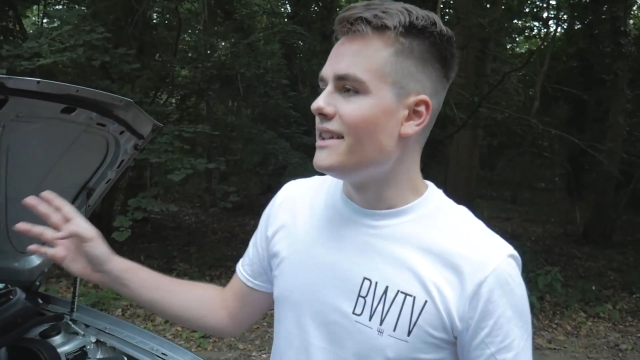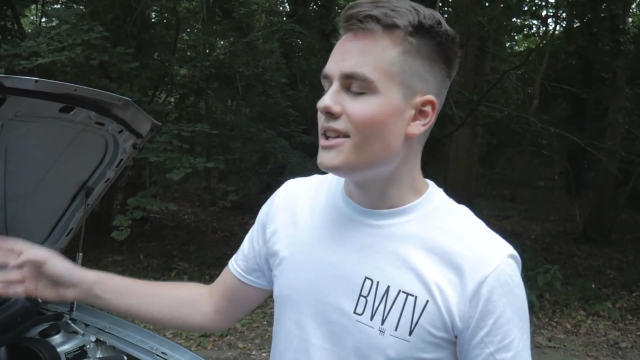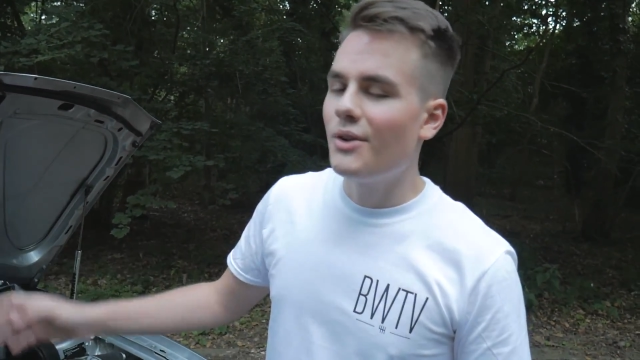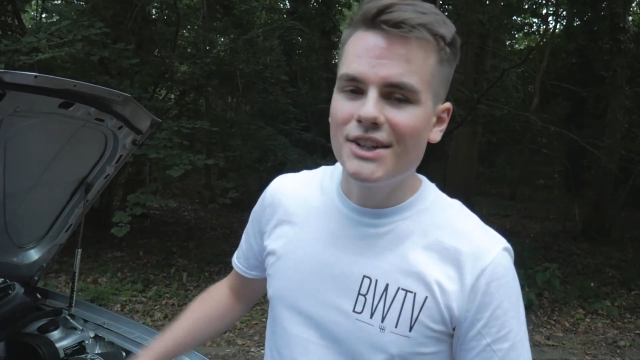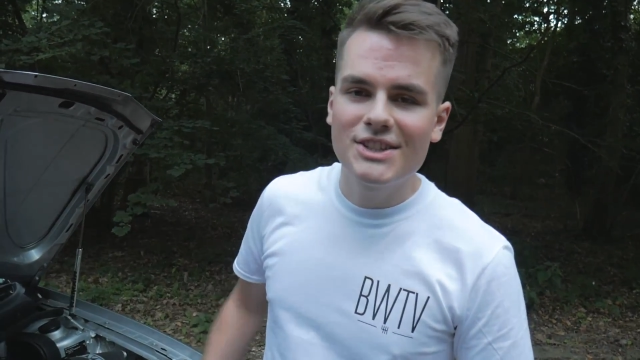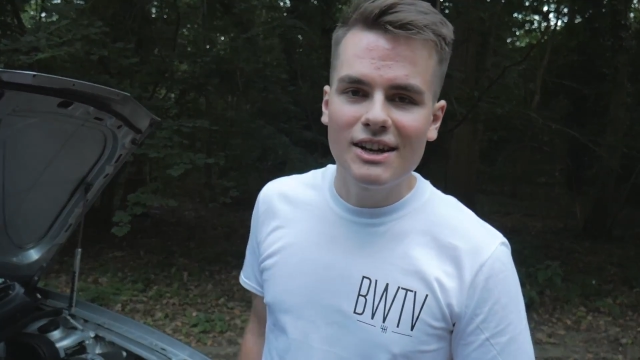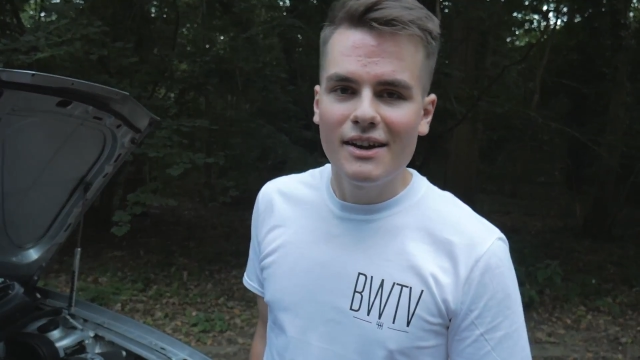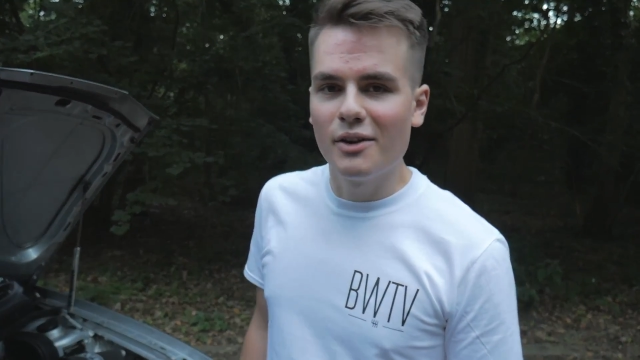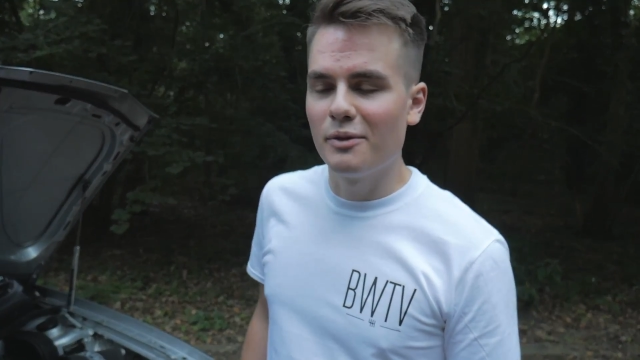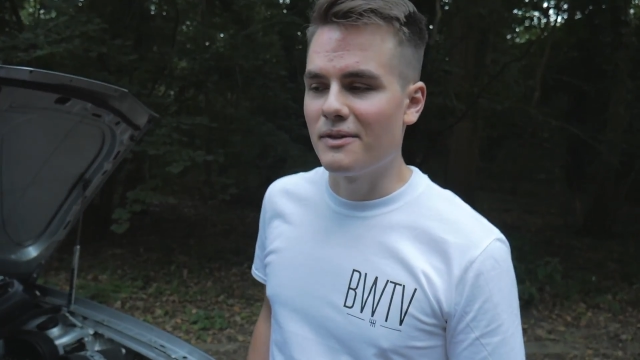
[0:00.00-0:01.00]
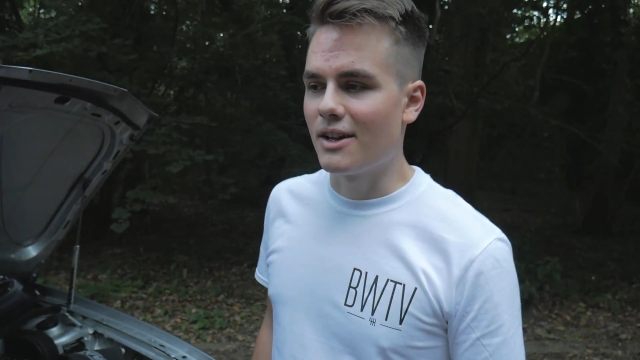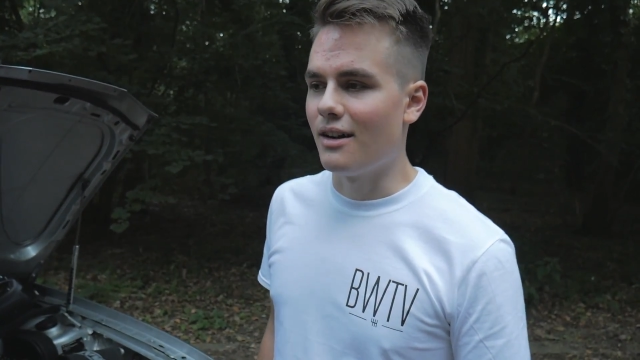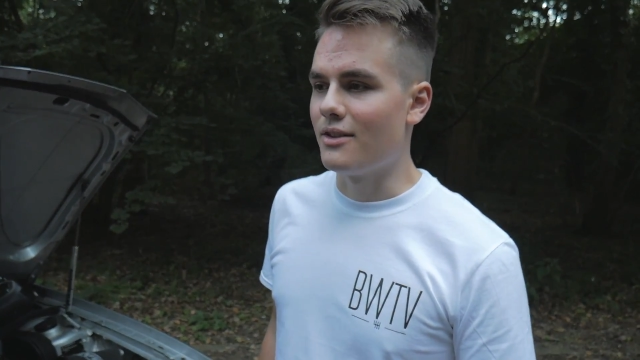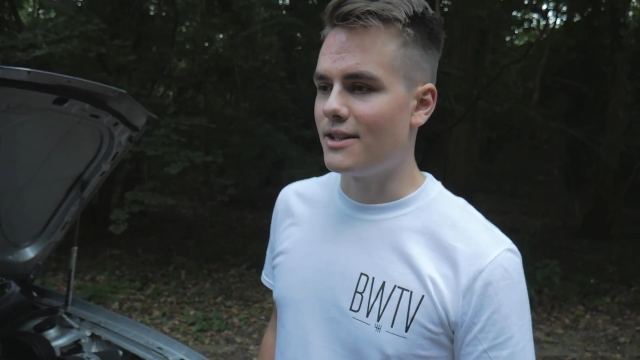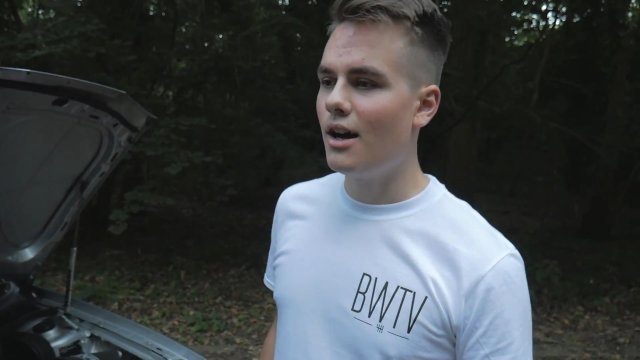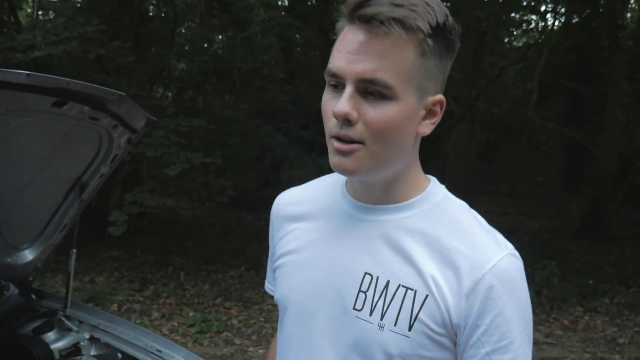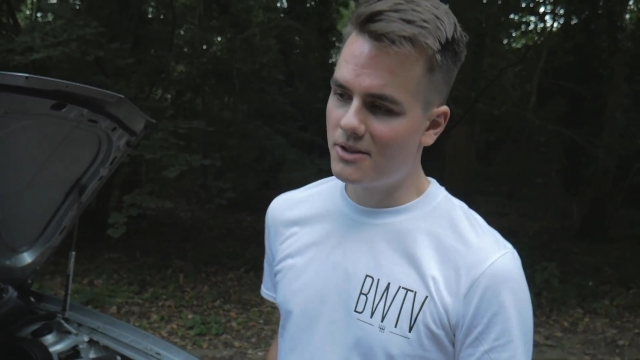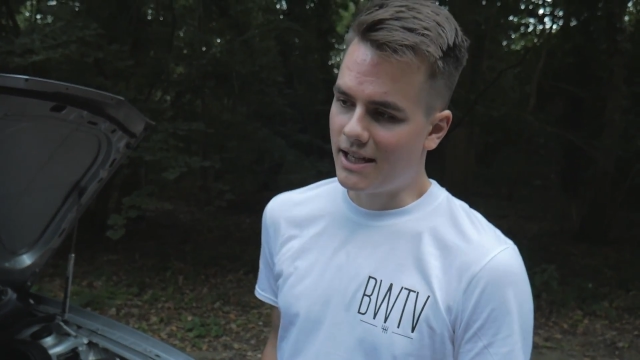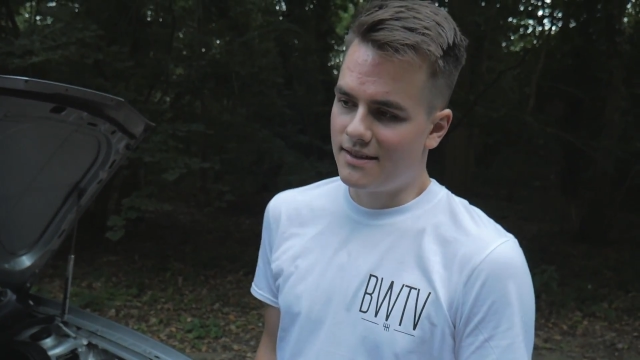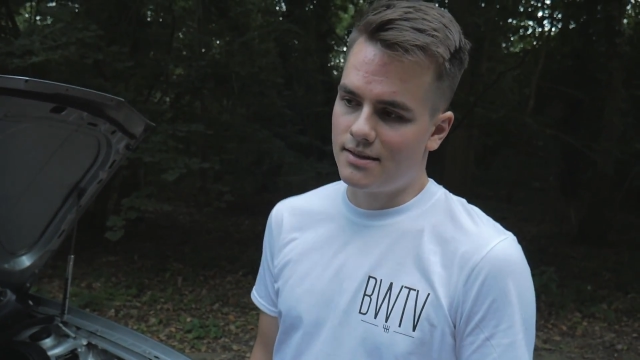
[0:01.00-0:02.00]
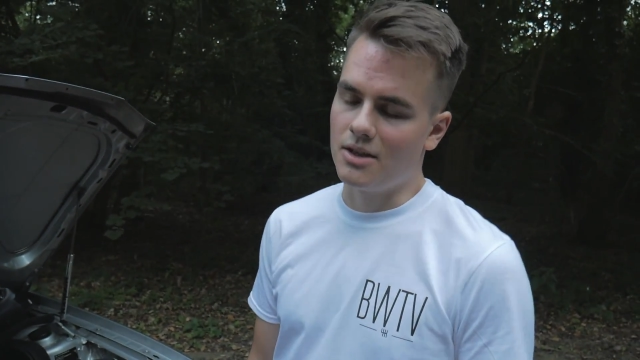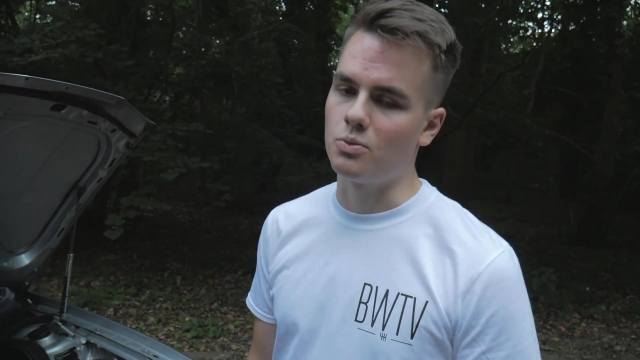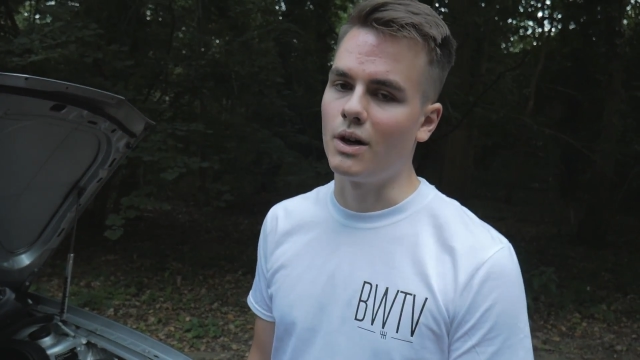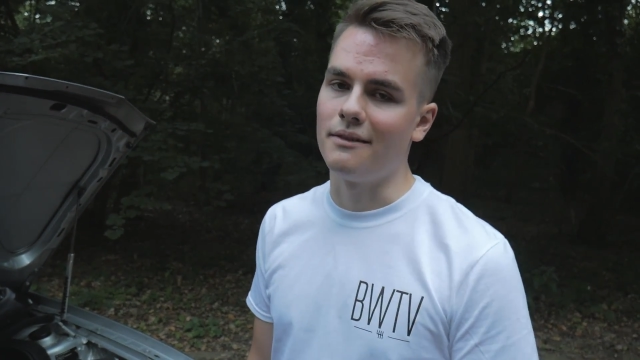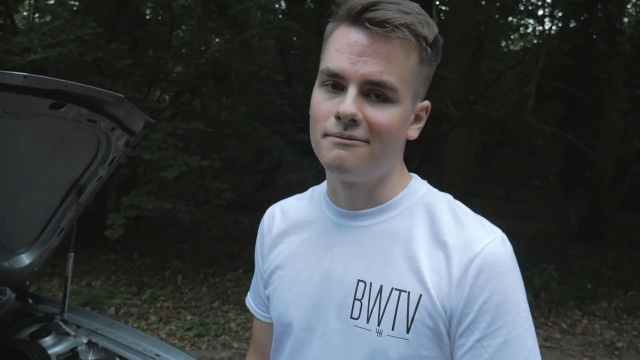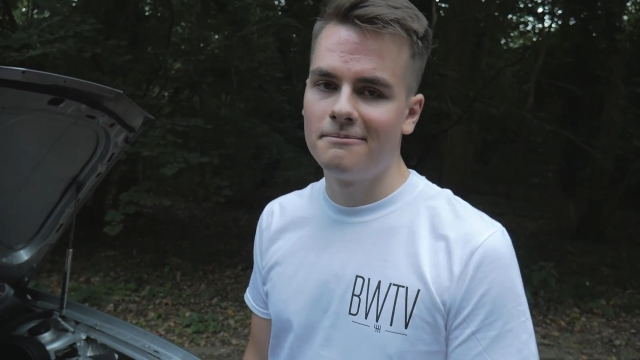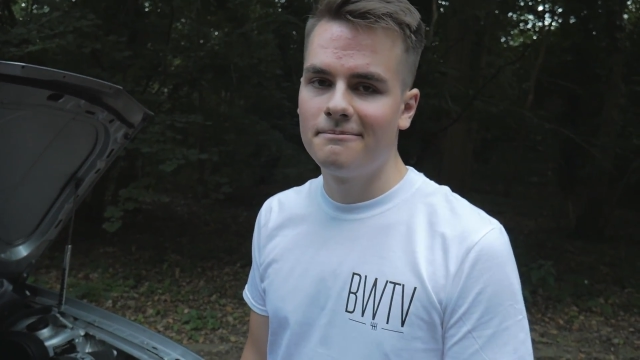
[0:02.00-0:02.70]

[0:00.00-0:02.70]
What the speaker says: you know, I started off with the car, I was like, oh, I'll just get stage 1.